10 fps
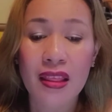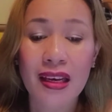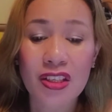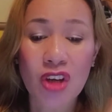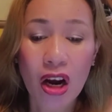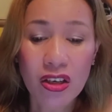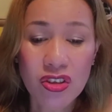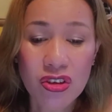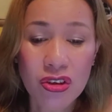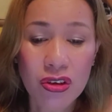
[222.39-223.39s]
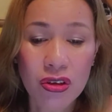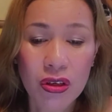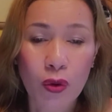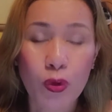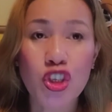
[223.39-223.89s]
the doctor,
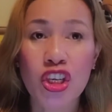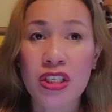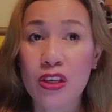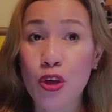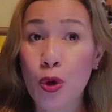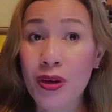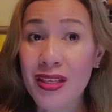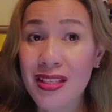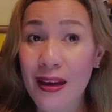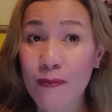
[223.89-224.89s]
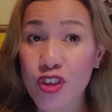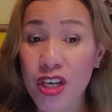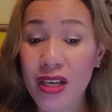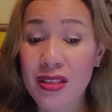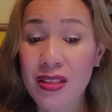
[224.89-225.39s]
which is your
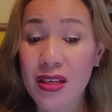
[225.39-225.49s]
subject,